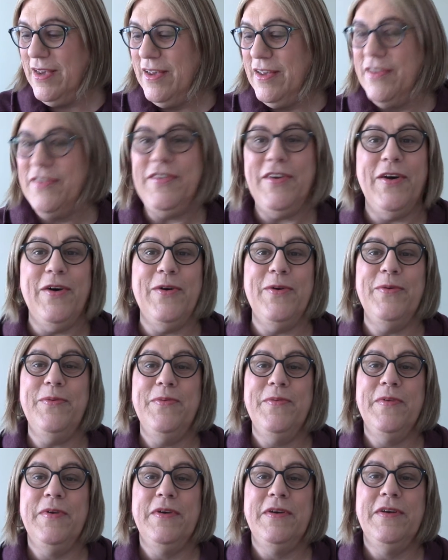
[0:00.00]
So
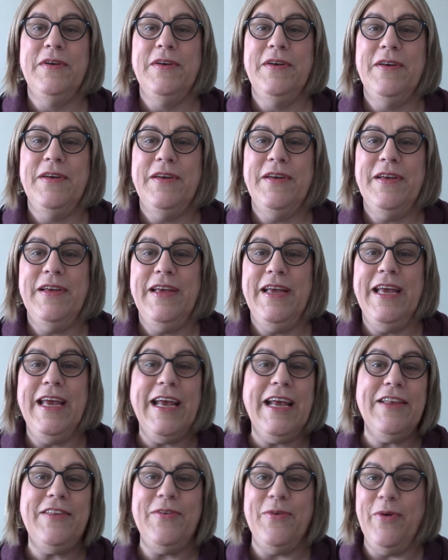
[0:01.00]
he
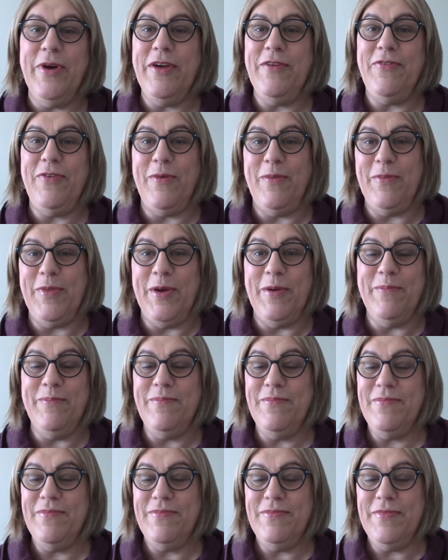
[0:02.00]
gets away from them,
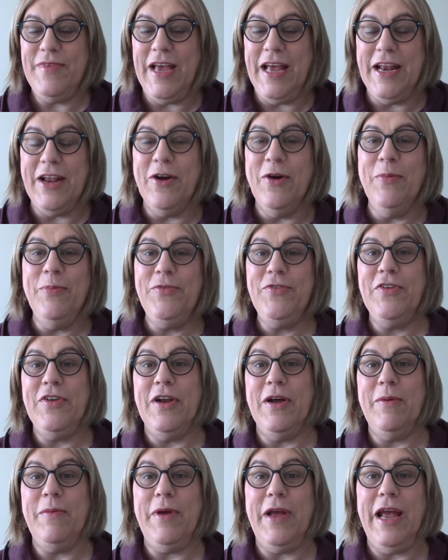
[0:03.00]
and he opens it
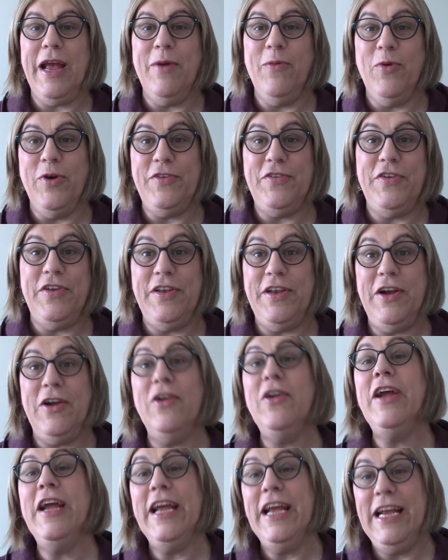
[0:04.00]
up, and what's in
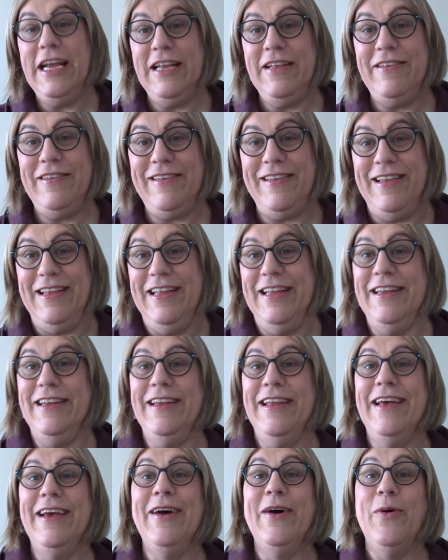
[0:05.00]
there? Insulin.
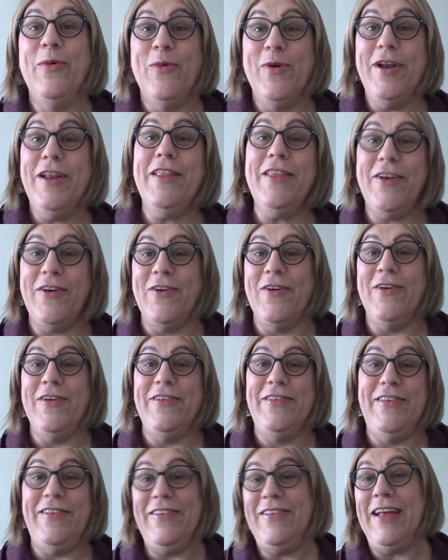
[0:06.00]
One of the
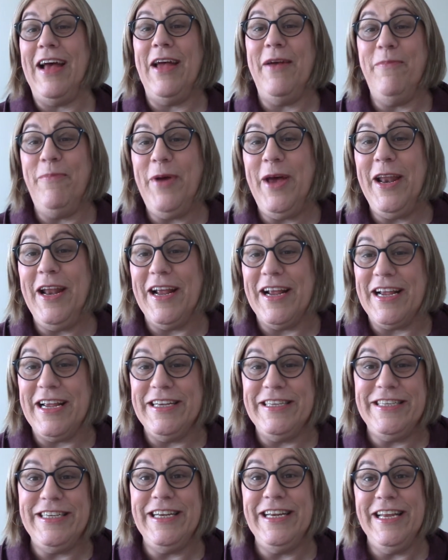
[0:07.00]
girls is diabetic,
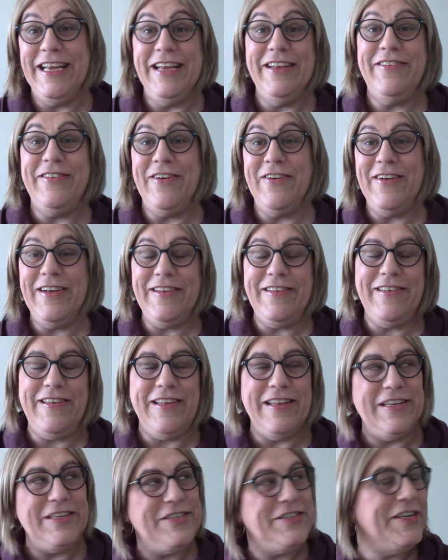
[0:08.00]
and she needs her
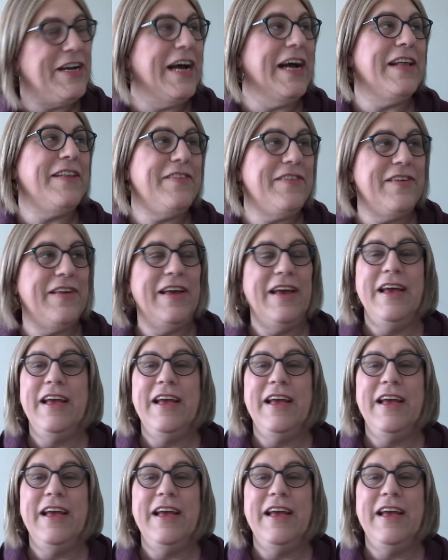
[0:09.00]
insulin shots.